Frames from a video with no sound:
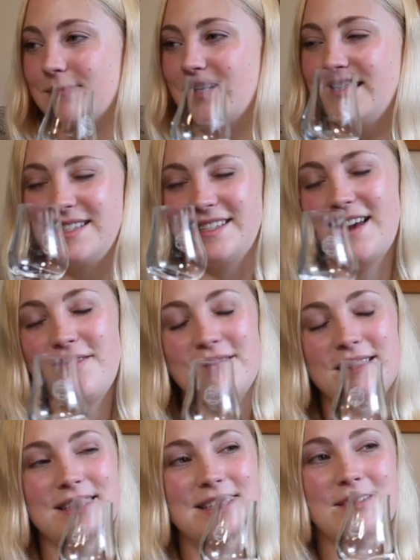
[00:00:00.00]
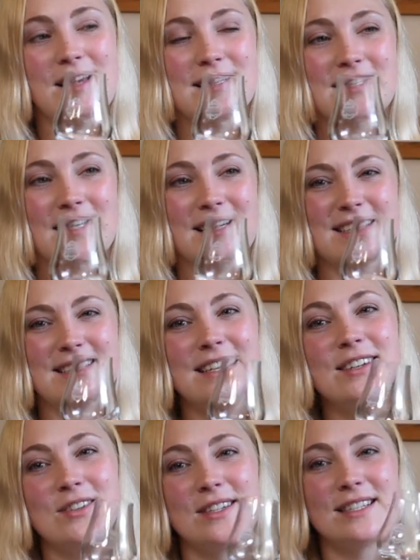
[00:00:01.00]
It definitely still has the kind of
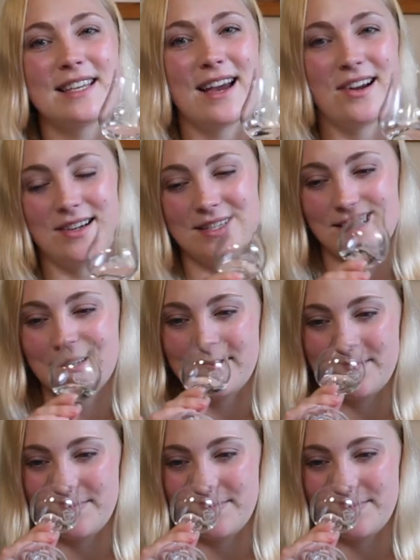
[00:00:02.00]
citrus character.